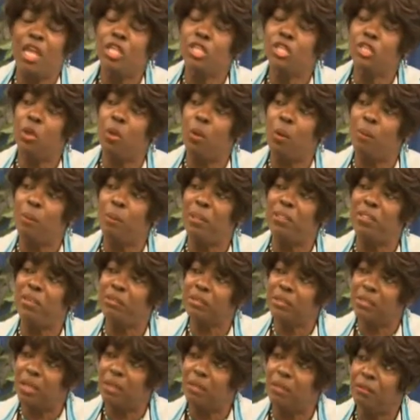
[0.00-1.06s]
So, but
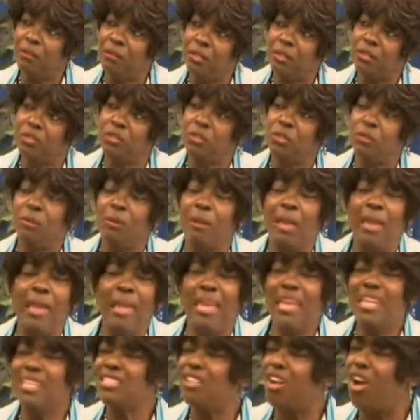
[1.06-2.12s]
there's other things too.
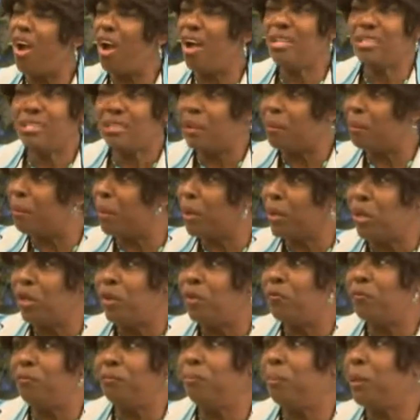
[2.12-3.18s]
It's awesome when
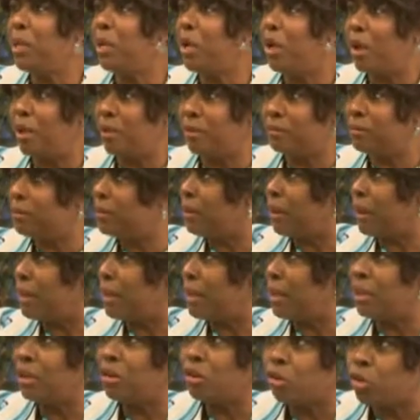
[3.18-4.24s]
you've been on
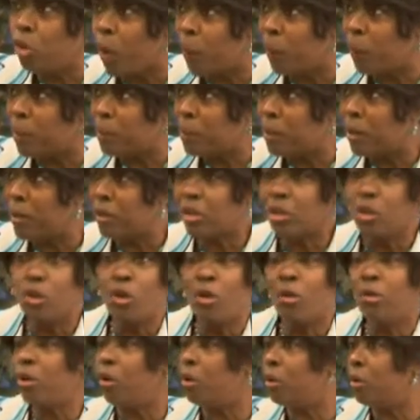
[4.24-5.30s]
in corporate America
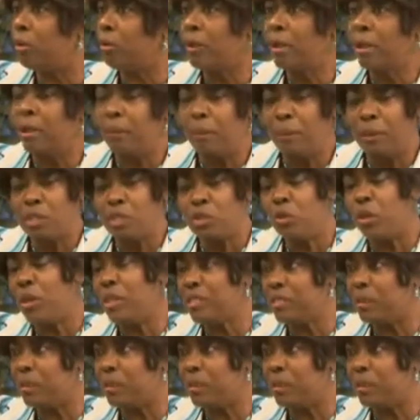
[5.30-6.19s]
or been doing